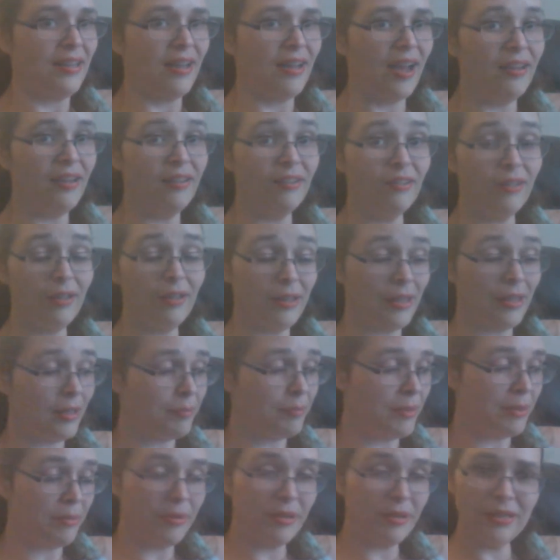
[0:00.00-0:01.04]
I know that
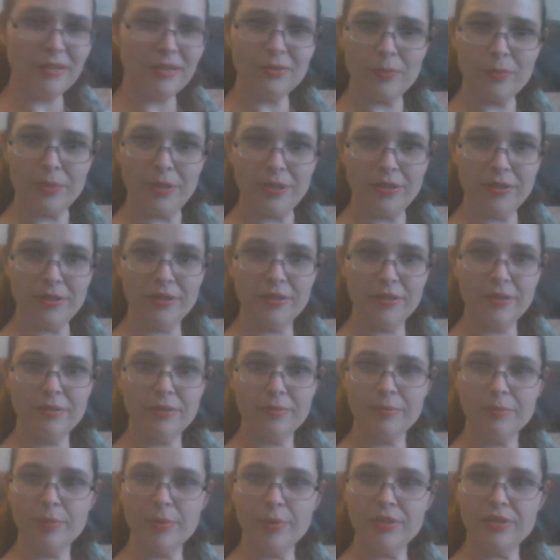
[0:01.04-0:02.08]
maybe that's weird,
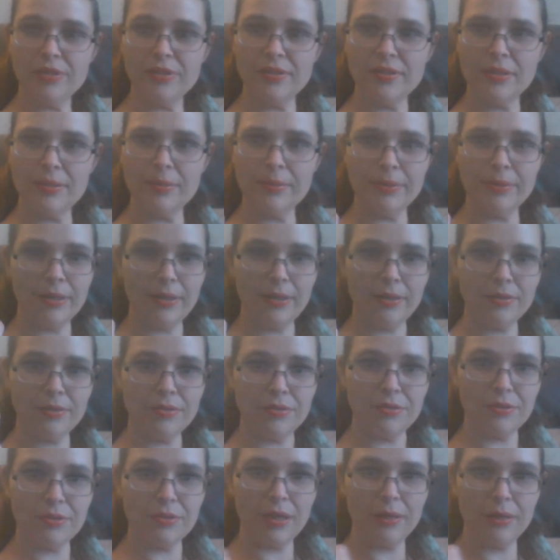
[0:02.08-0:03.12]
but does anybody else
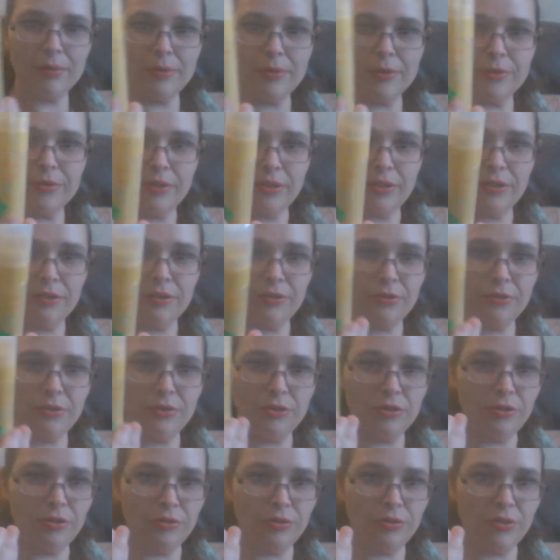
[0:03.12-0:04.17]
do that where, like, you
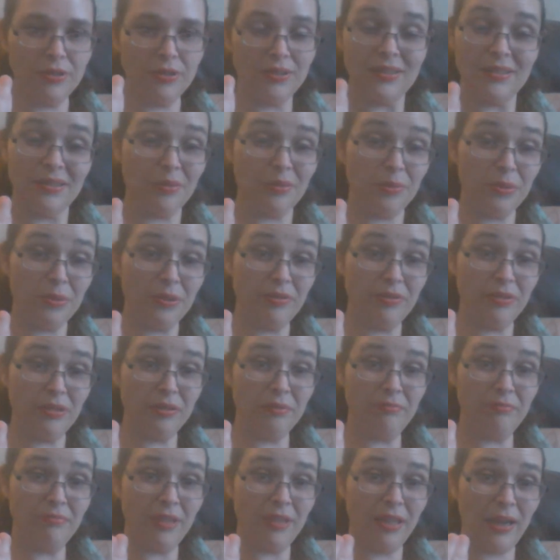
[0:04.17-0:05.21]
just use this as a
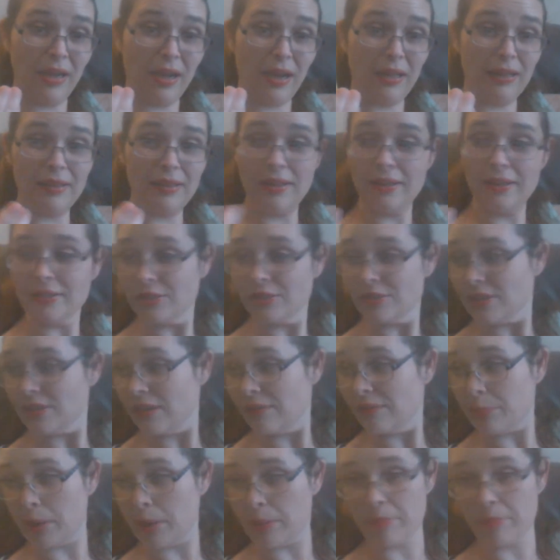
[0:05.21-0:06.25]
refill? And I, like, just
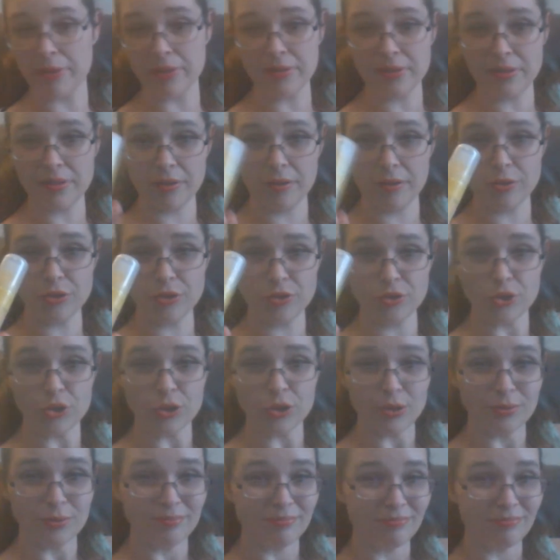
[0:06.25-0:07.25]
have pipettes, and I'll just